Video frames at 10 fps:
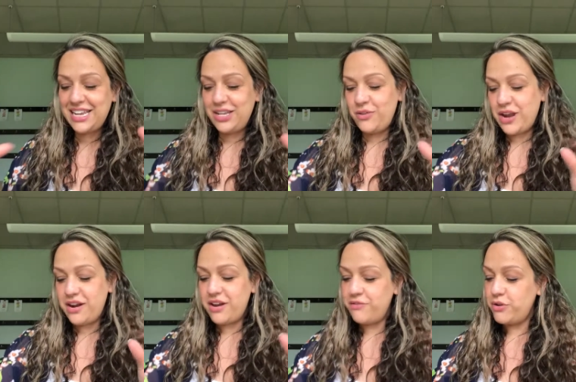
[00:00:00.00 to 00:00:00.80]
a little
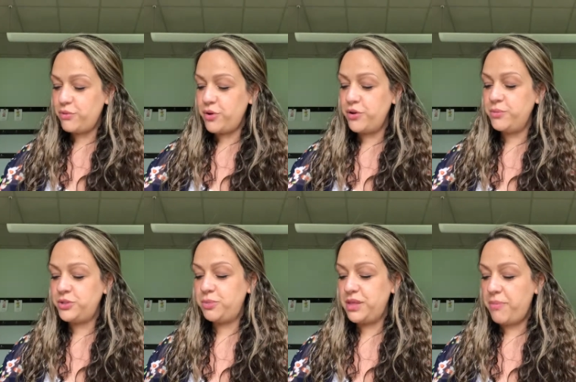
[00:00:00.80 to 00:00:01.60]
area of your room
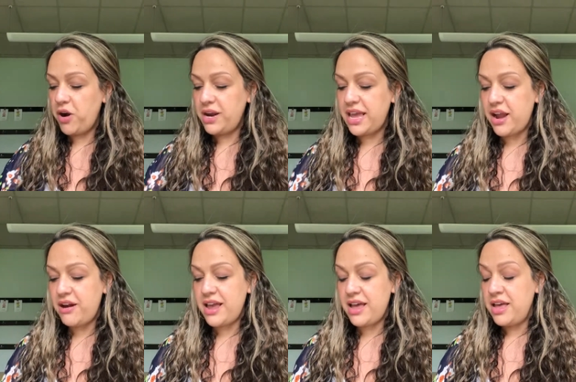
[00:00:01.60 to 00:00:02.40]
to be the party
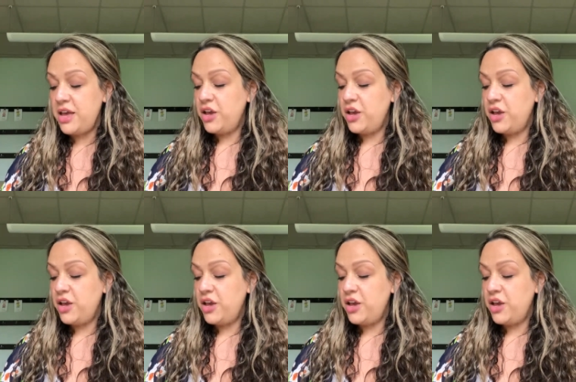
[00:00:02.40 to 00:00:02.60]
area.